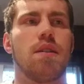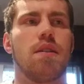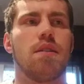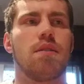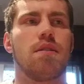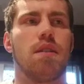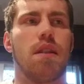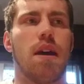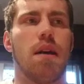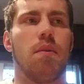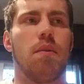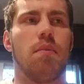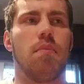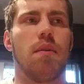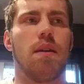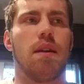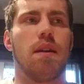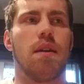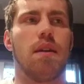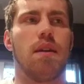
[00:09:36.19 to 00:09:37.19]
So that would
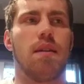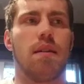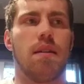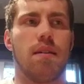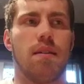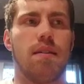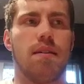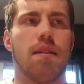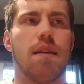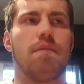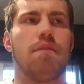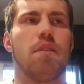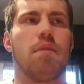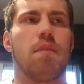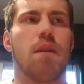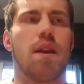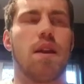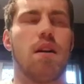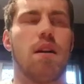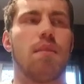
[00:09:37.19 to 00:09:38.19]
definitely
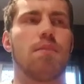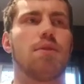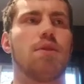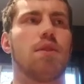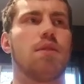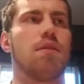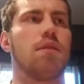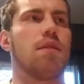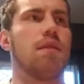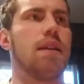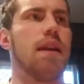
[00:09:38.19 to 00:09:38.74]
be an option.